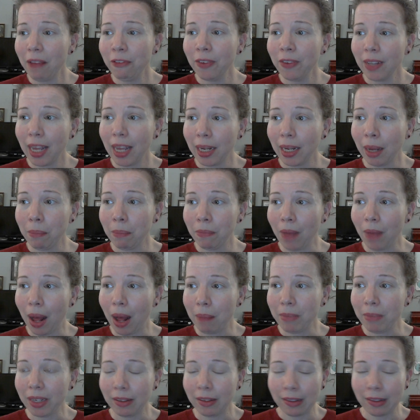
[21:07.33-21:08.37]
feel like
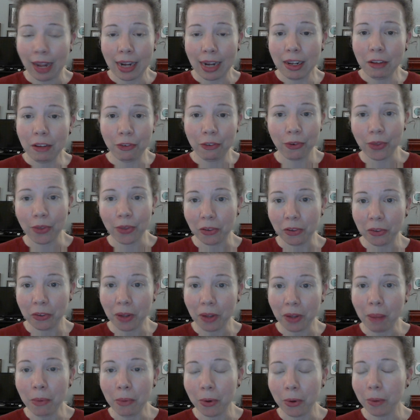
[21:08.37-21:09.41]
I'm excited for the
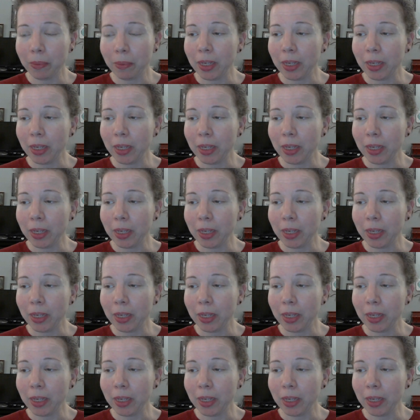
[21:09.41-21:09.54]
summer